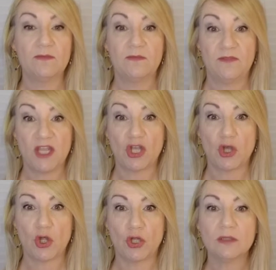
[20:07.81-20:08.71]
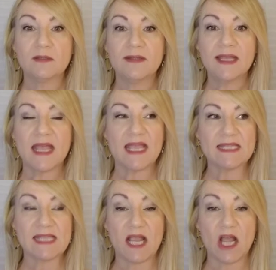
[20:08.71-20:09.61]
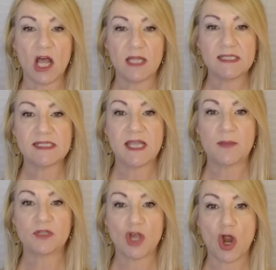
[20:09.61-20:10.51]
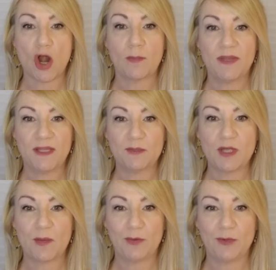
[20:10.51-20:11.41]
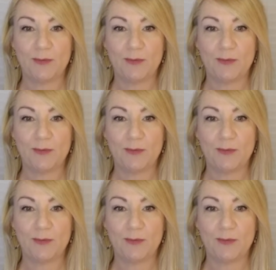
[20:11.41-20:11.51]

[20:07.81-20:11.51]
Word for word: vehicle is a concept car BMW